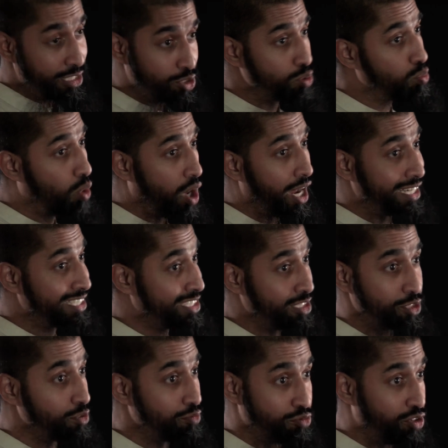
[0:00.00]
least you want, until
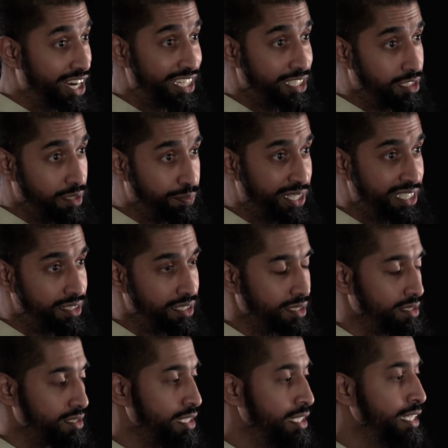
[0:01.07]
you've read it to pieces.